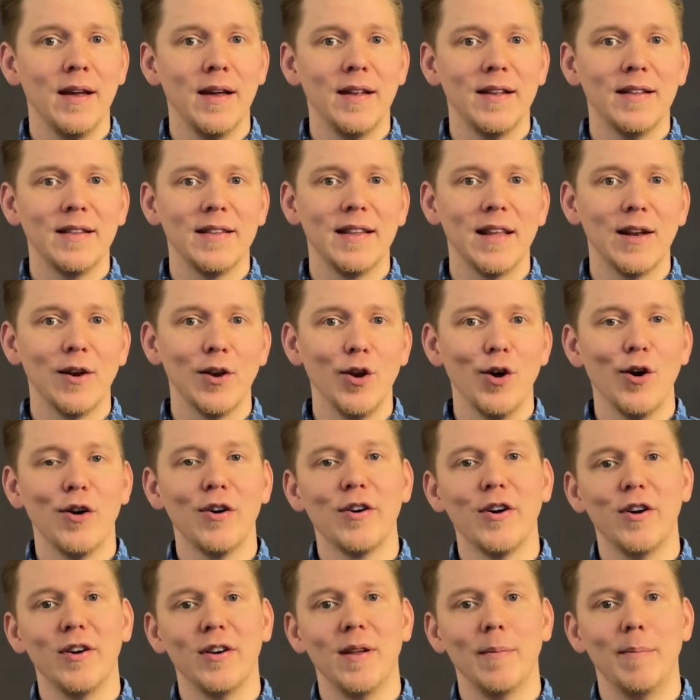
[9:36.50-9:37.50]
the
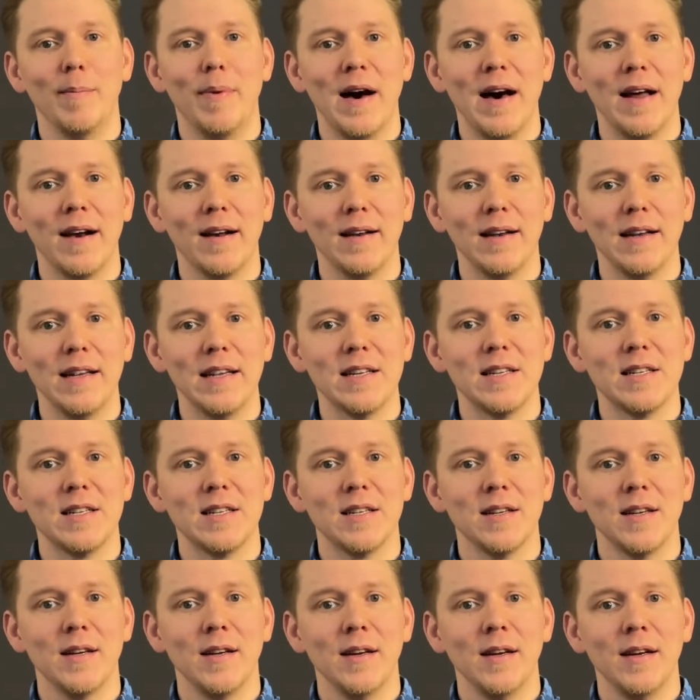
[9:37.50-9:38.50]
longer the barrel
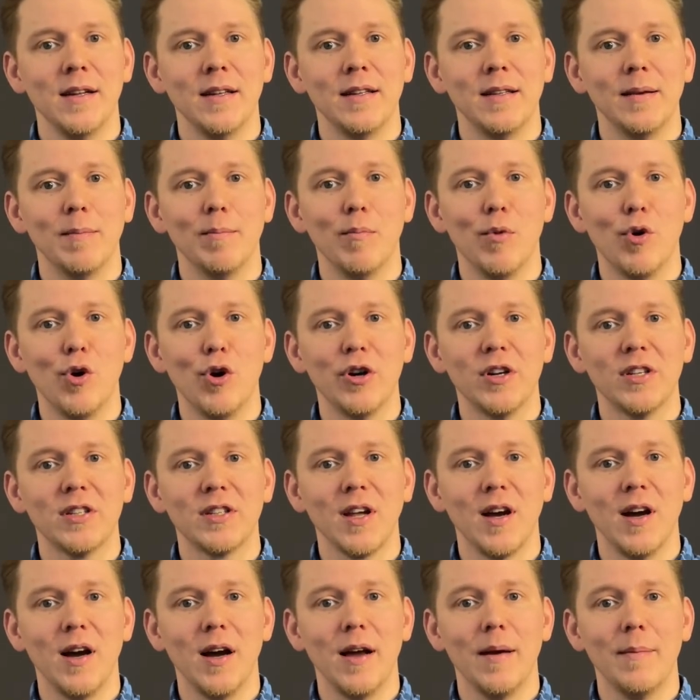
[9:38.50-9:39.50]
is, the more
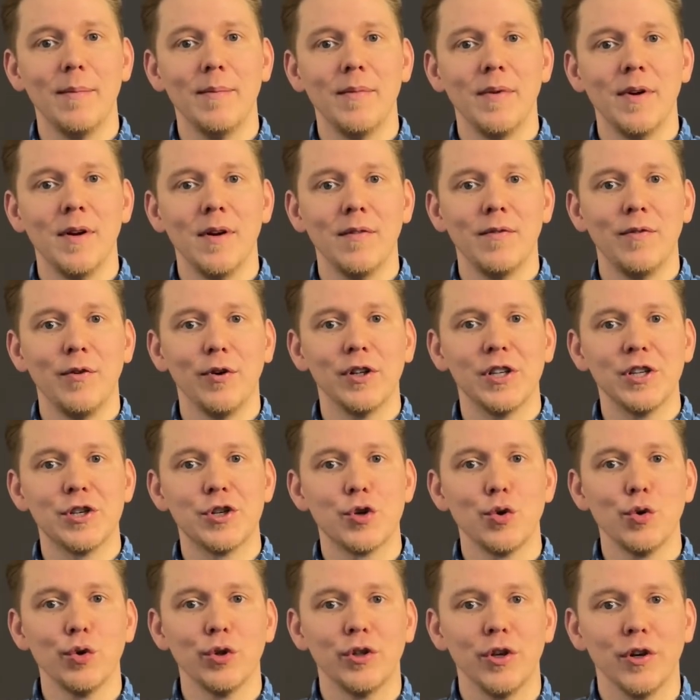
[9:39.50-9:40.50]
time for the
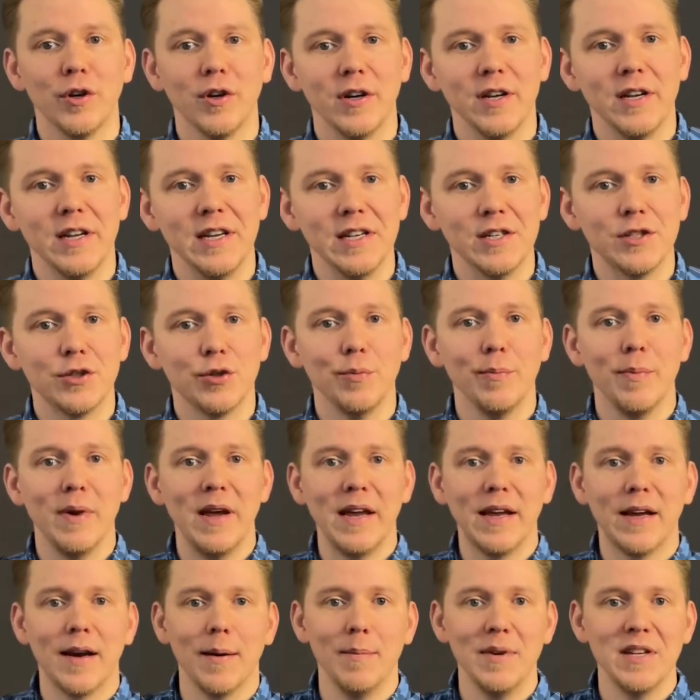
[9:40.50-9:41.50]
shooter is to
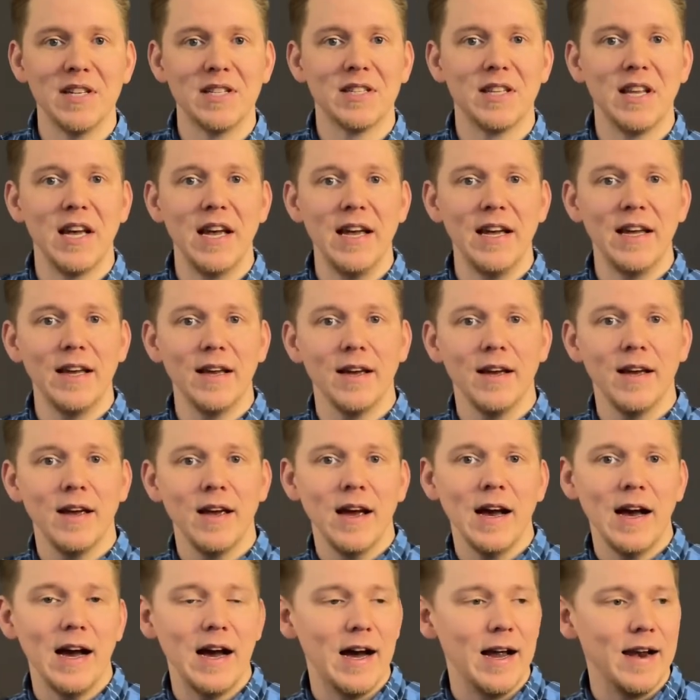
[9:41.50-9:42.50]
make a mistake
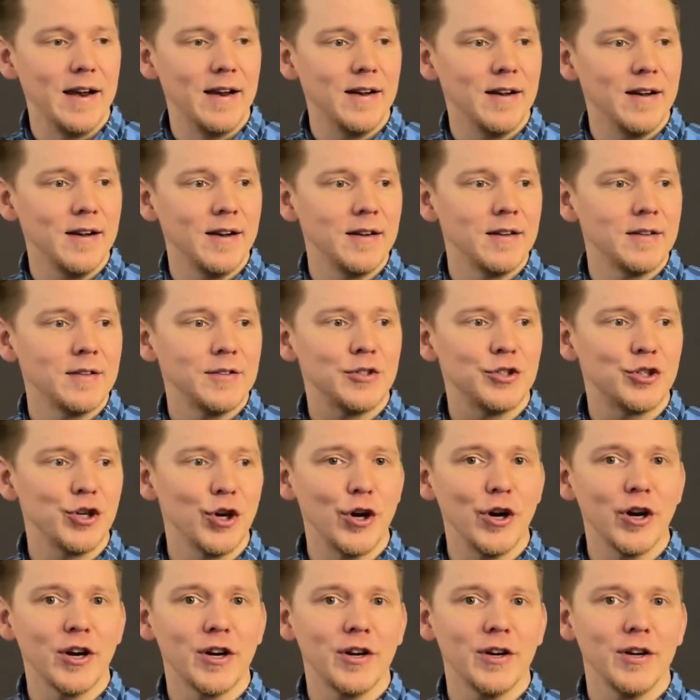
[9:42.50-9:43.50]
and
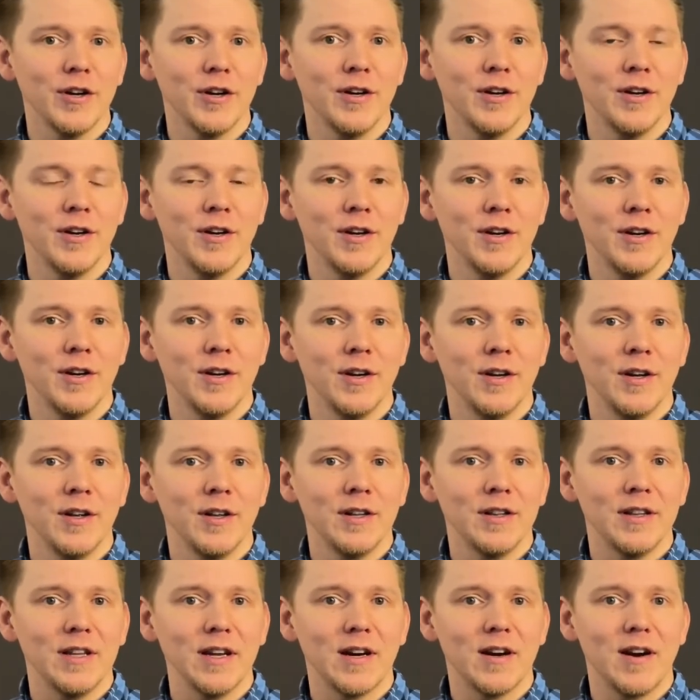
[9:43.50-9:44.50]
jerk
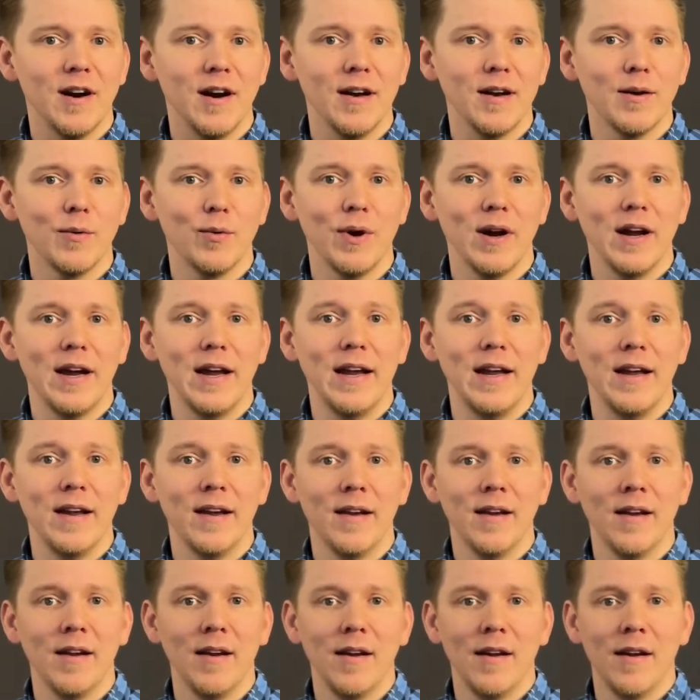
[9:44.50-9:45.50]
the gun away
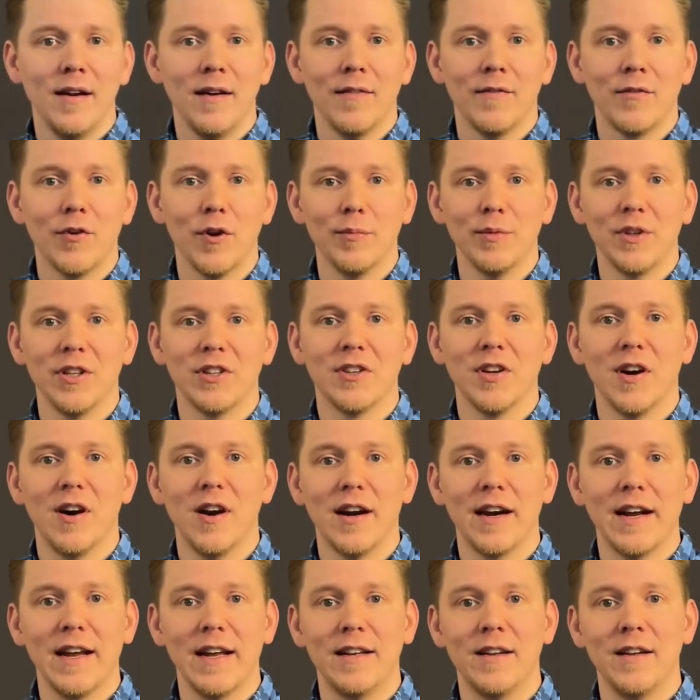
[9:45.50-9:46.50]
from the
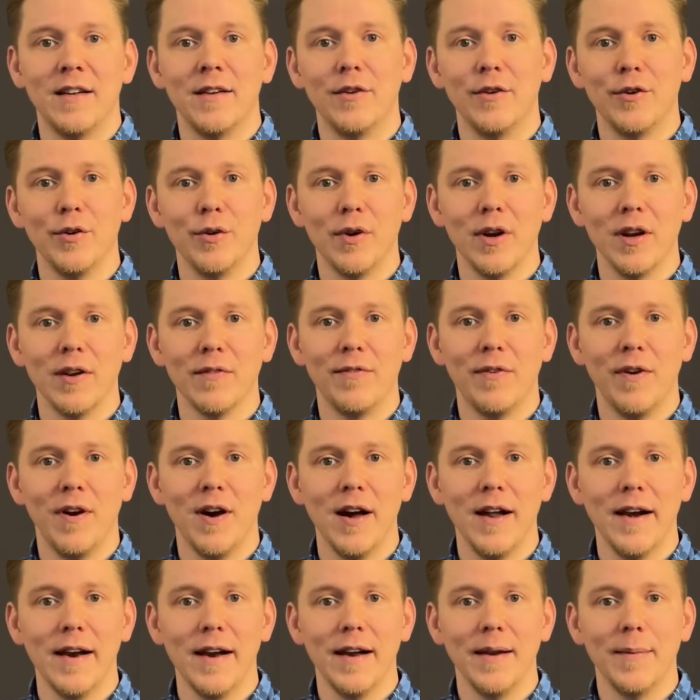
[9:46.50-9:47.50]
target during
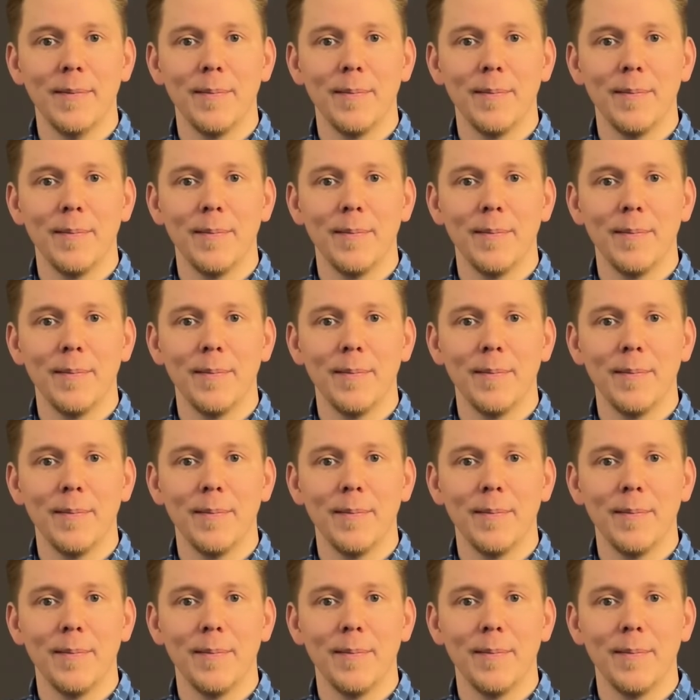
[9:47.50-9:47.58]
firing.